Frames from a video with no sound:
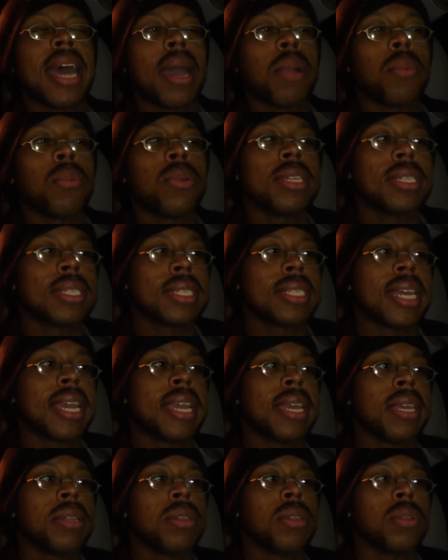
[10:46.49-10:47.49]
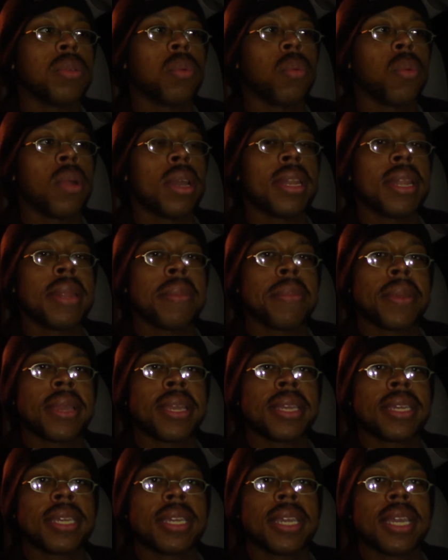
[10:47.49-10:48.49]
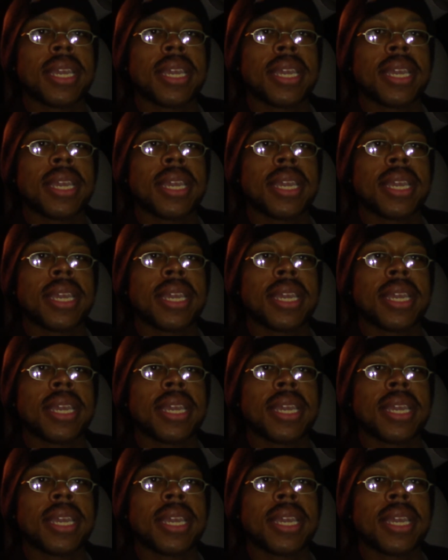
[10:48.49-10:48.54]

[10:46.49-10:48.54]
I would say one nitpick